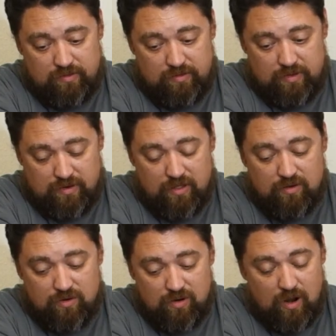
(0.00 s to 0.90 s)

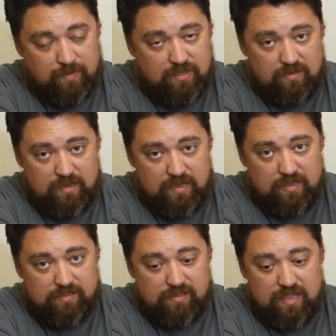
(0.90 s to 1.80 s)
Another good option
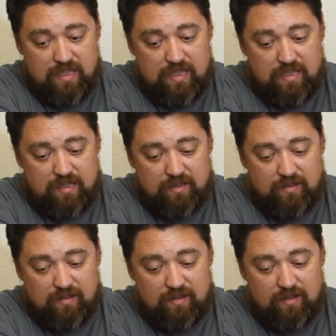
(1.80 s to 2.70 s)
is the
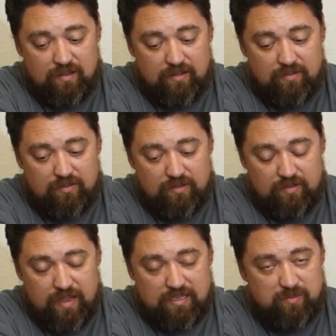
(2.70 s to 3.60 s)

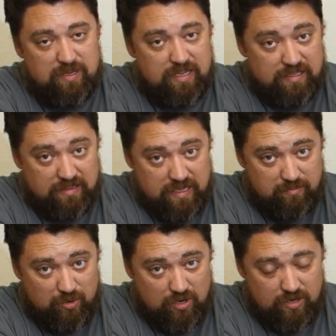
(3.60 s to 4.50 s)
HP
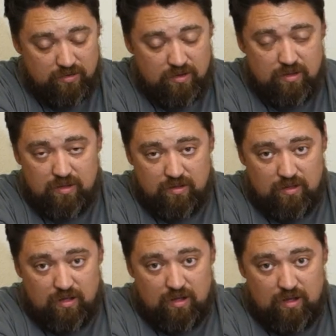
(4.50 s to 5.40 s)
EliteBook
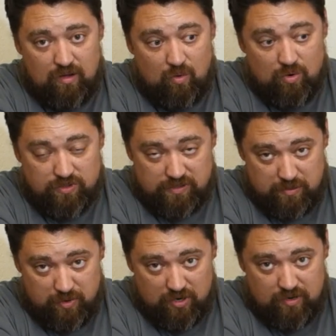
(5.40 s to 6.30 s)
or
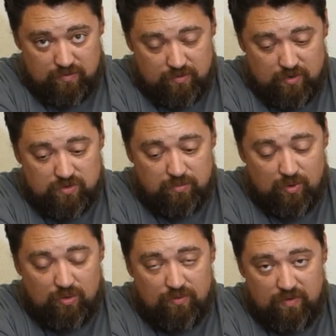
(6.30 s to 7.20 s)
ZBook. Those are
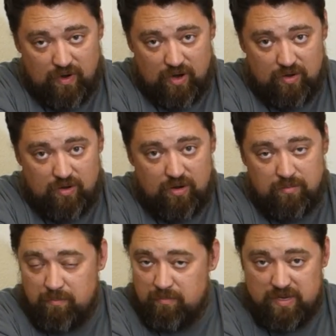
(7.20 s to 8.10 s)
both very good
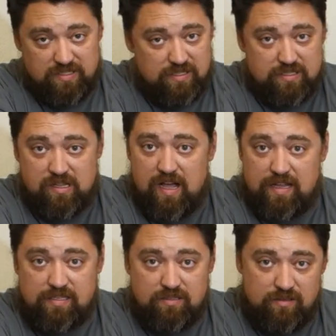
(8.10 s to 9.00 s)
business
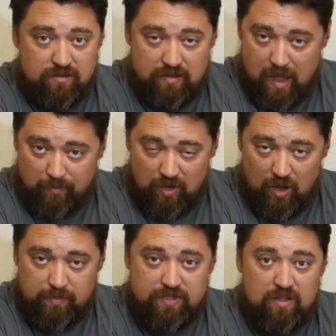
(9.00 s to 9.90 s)
class
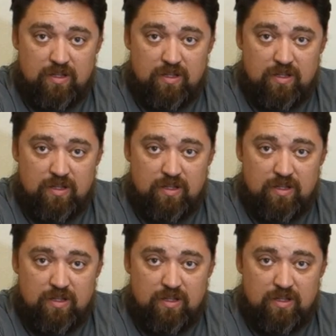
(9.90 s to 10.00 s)
laptops